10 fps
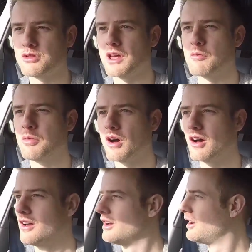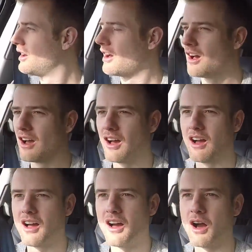do that, but
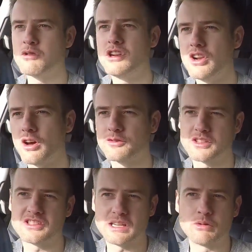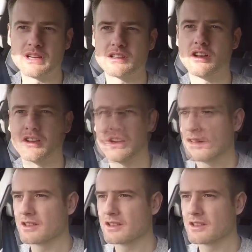I would love to see what it's like.